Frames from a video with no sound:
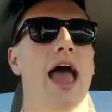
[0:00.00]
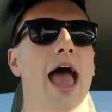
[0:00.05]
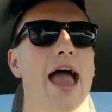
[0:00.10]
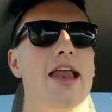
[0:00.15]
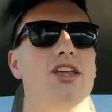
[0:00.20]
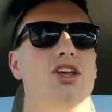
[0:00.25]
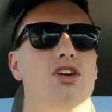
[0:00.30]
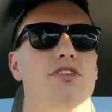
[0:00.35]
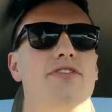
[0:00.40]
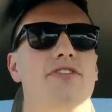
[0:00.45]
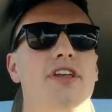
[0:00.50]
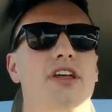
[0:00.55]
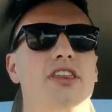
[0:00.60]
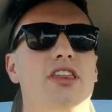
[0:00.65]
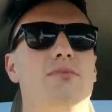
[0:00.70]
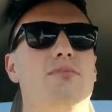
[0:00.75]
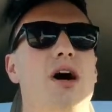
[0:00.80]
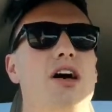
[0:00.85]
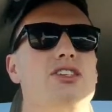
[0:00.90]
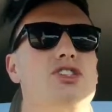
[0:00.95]
and you're filling
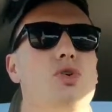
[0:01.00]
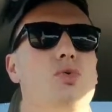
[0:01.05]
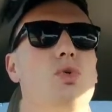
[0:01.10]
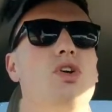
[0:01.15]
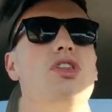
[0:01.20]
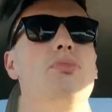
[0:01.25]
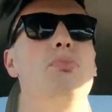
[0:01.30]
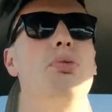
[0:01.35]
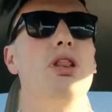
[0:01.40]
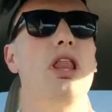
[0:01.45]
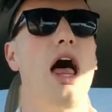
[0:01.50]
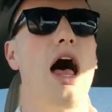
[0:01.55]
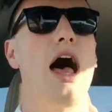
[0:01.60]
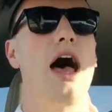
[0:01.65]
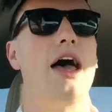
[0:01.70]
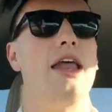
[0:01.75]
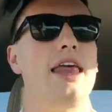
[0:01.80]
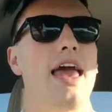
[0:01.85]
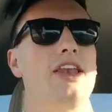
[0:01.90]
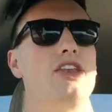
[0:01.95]
the muscle with
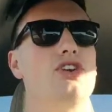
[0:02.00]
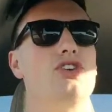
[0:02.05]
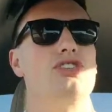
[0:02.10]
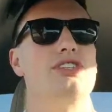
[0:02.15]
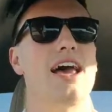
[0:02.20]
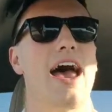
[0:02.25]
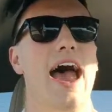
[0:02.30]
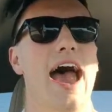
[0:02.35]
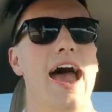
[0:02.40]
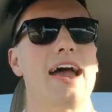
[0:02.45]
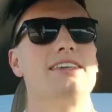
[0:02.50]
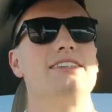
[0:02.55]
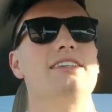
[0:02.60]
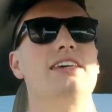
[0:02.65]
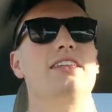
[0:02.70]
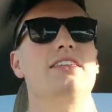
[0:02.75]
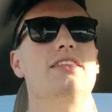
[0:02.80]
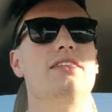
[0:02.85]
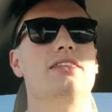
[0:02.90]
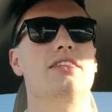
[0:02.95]
blood and you're
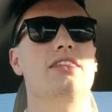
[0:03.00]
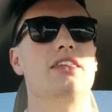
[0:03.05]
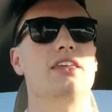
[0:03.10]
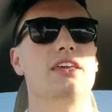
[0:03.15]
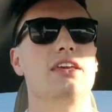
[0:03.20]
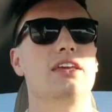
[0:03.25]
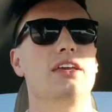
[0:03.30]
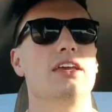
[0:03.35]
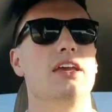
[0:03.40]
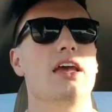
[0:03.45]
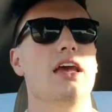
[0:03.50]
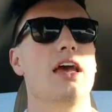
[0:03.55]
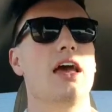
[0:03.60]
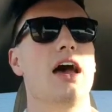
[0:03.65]
taxing the